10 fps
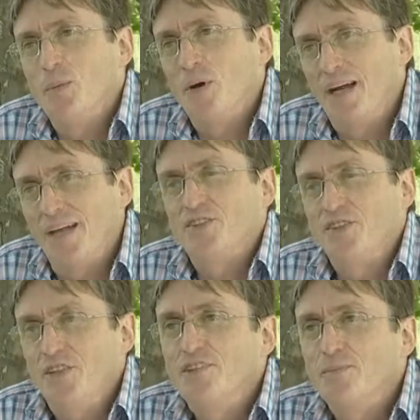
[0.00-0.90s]
by
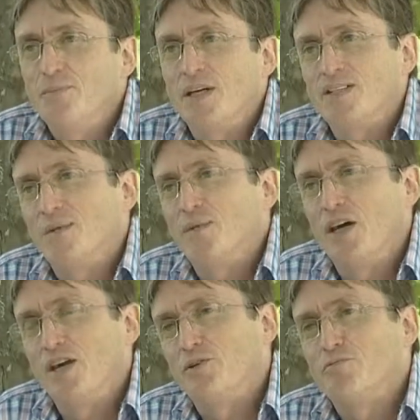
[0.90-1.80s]
accident, by some
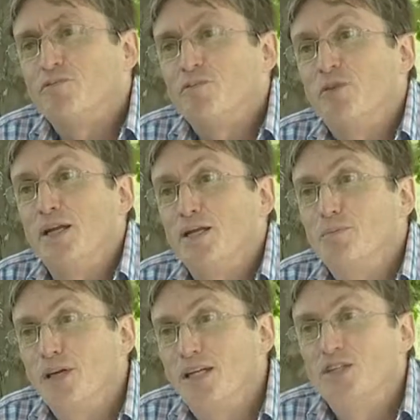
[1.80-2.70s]
kind of
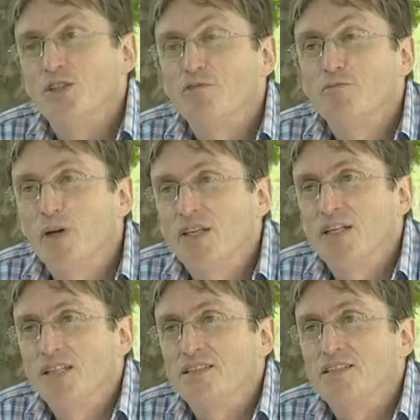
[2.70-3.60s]
random collision of
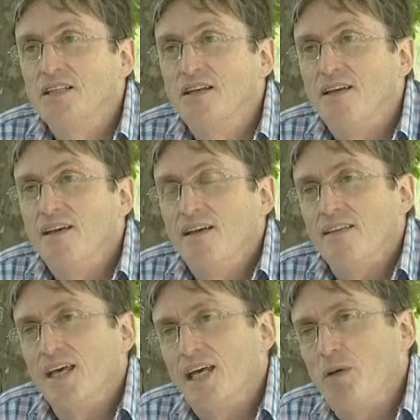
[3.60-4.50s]
particles.
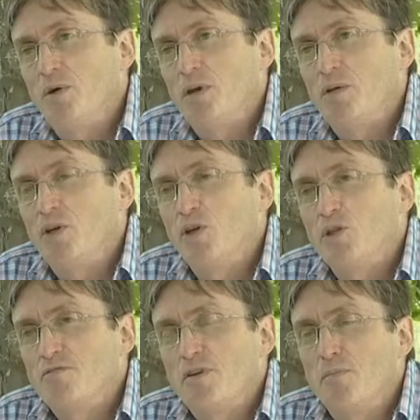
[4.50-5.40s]
They came about
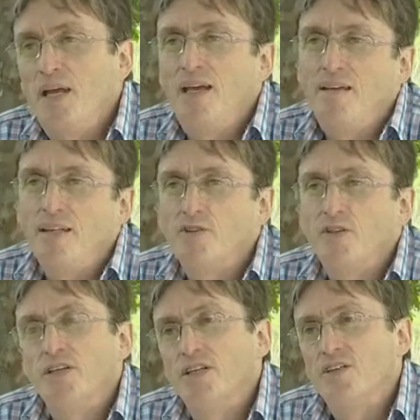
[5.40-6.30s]
because of a plan that's
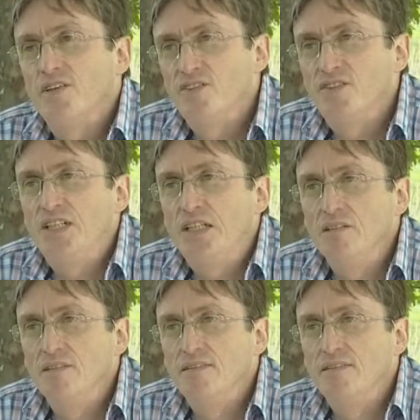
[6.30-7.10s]
written into the seed.